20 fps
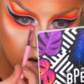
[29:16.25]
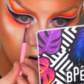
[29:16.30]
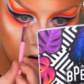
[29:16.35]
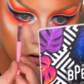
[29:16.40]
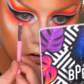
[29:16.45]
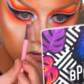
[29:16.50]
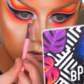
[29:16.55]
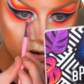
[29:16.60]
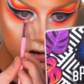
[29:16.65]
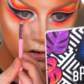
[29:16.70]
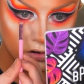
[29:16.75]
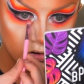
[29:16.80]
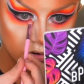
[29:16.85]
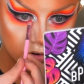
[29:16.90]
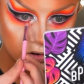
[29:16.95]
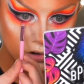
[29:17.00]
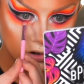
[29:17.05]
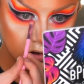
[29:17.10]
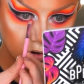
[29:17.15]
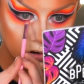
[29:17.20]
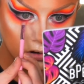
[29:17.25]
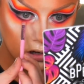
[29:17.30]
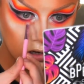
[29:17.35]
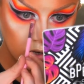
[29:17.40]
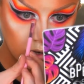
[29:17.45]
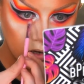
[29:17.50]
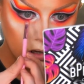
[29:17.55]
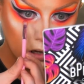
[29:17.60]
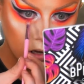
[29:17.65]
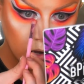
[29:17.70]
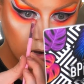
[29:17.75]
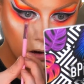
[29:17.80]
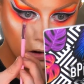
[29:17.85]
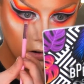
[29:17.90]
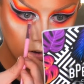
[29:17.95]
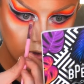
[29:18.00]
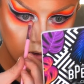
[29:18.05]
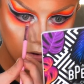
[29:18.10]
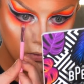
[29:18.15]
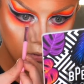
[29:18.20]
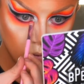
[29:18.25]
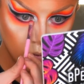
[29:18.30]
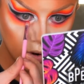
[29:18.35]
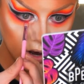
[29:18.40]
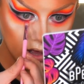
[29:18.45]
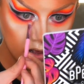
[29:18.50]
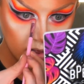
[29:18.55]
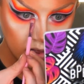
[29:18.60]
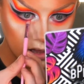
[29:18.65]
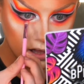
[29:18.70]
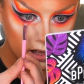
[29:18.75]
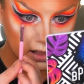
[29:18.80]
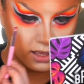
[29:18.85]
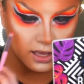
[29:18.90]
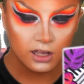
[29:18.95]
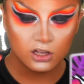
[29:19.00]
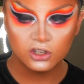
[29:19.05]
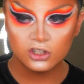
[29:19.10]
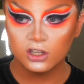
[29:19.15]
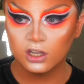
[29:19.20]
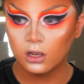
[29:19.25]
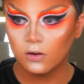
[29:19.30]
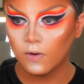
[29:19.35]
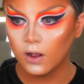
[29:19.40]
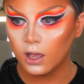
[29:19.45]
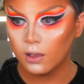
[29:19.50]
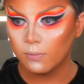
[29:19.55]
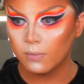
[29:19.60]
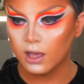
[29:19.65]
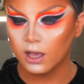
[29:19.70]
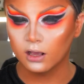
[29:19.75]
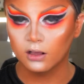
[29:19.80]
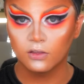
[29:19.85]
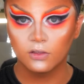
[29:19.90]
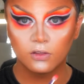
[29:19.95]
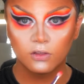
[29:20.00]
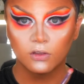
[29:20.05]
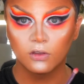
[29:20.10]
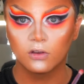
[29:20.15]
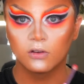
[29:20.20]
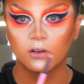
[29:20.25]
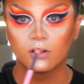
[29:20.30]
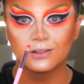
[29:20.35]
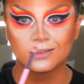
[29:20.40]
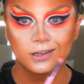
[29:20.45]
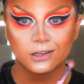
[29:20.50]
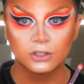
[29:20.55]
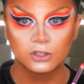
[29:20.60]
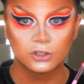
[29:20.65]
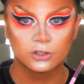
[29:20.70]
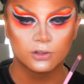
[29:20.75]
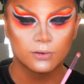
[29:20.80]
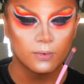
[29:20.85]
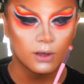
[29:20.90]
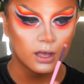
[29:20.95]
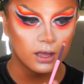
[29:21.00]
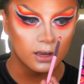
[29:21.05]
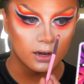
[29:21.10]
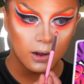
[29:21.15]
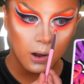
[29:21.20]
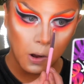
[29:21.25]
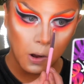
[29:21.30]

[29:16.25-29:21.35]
orange, because it will attach to your eye bags, or it attaches to mine.